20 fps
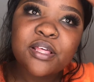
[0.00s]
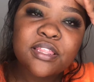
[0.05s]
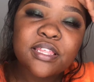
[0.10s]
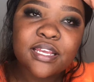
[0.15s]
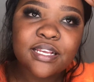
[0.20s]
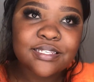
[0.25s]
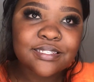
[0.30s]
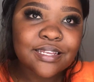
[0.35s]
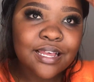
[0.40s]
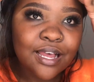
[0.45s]

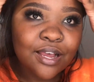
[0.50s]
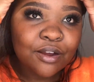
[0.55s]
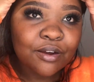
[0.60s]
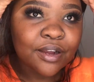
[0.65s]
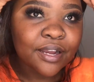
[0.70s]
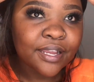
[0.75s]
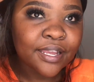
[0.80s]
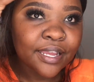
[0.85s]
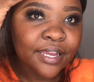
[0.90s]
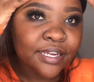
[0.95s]
things
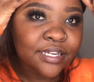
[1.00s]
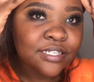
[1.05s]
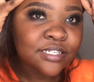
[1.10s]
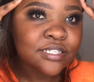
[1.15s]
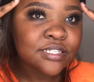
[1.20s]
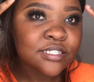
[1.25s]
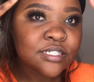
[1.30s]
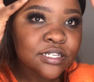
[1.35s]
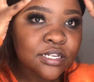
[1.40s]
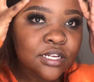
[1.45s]
out, I
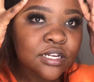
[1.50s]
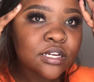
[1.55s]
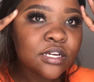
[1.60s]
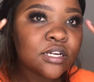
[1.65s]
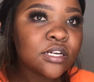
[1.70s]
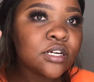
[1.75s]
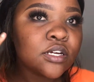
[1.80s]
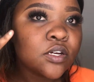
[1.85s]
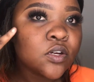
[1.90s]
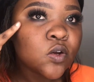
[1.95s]
guess.
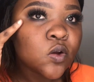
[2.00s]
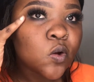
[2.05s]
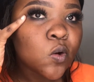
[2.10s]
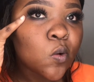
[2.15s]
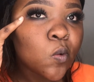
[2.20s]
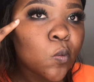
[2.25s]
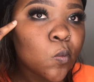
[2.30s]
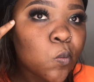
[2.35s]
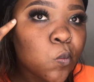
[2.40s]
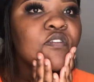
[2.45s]

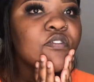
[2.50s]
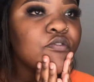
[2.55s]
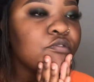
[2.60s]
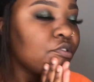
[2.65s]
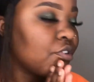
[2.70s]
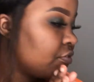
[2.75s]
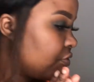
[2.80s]
For